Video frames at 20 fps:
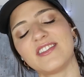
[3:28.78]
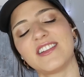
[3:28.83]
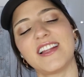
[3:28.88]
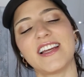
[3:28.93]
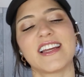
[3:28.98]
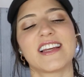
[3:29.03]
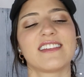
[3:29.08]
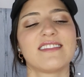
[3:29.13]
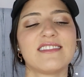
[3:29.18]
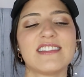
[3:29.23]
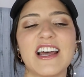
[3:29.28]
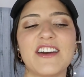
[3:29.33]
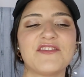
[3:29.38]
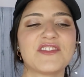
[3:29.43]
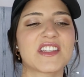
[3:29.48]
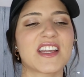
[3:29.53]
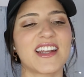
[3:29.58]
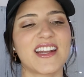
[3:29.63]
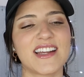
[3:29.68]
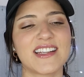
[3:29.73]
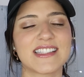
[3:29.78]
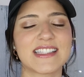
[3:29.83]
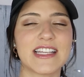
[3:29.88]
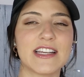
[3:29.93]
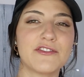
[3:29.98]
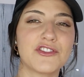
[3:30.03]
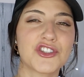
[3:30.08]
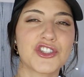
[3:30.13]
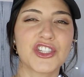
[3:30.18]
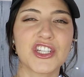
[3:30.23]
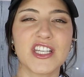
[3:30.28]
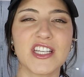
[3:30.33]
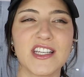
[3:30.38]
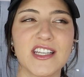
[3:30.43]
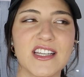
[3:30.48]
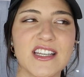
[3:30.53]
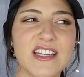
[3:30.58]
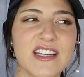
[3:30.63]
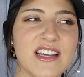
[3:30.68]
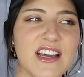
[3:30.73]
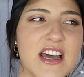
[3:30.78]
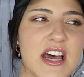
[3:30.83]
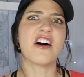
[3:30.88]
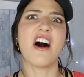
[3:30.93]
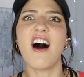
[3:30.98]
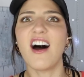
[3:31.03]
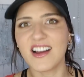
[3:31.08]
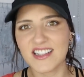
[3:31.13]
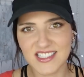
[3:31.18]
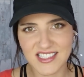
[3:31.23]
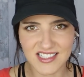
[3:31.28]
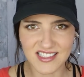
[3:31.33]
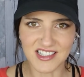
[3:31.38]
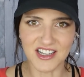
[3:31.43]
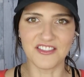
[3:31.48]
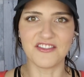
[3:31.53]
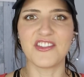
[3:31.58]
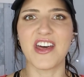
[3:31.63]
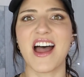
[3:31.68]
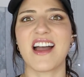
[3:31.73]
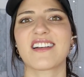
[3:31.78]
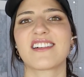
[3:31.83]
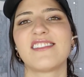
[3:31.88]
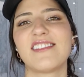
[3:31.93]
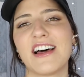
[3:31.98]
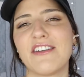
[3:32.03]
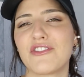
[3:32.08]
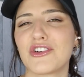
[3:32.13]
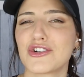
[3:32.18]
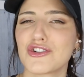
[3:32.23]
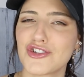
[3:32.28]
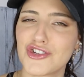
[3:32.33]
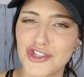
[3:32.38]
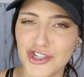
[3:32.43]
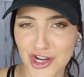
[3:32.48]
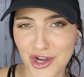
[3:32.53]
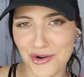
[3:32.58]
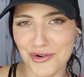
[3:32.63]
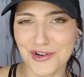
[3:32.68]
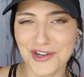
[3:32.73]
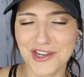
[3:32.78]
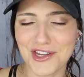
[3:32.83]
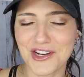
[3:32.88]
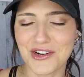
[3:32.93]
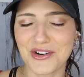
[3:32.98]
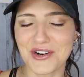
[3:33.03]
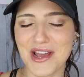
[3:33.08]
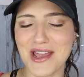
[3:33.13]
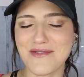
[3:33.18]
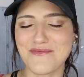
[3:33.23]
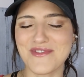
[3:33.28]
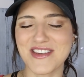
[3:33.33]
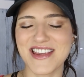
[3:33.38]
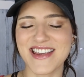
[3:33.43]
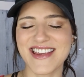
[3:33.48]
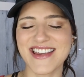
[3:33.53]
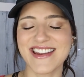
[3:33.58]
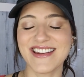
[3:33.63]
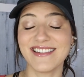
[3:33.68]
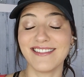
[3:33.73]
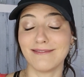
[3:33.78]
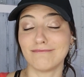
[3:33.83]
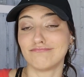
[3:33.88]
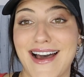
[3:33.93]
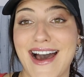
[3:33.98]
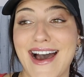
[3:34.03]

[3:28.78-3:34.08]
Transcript: like, left it as if she thought of that clever joke. You know what I mean?